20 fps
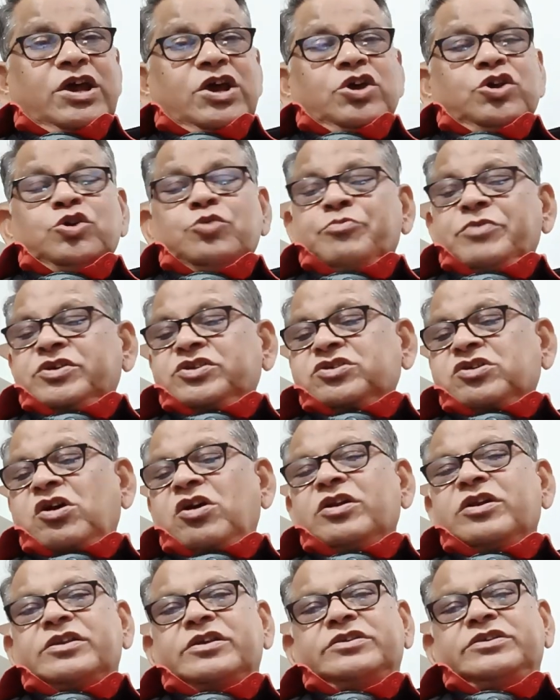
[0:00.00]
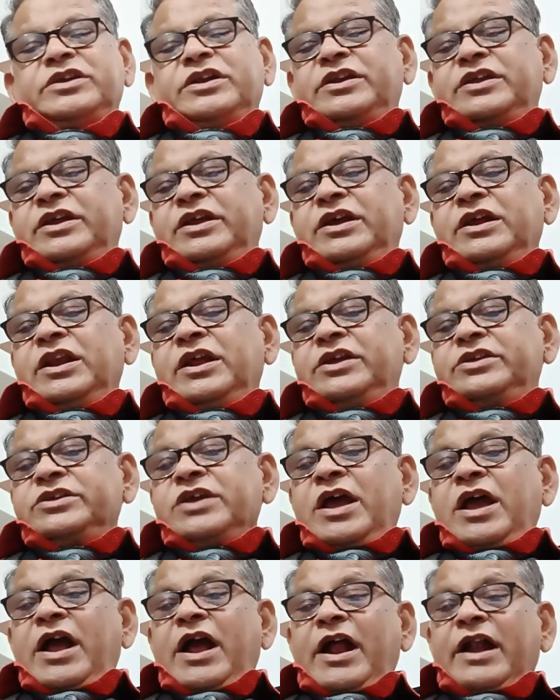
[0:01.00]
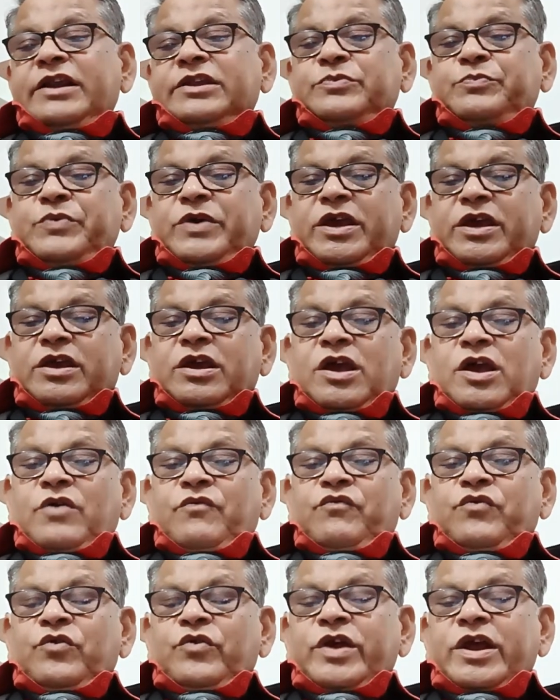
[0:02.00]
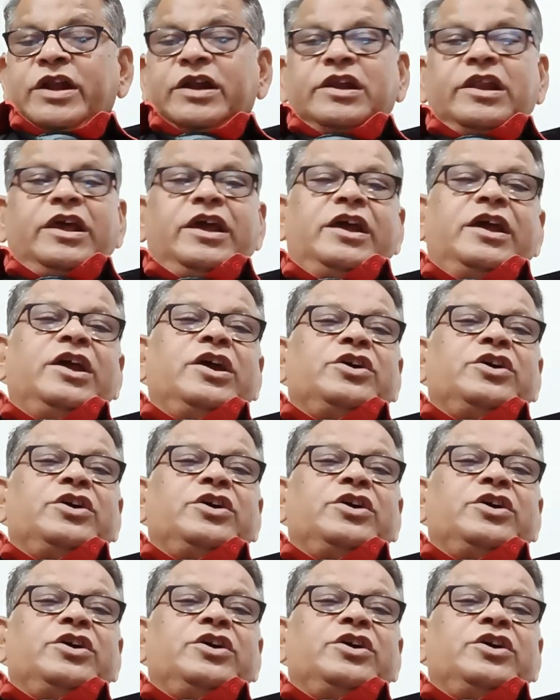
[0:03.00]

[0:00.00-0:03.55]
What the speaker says: you must concentrate English and speak fluently.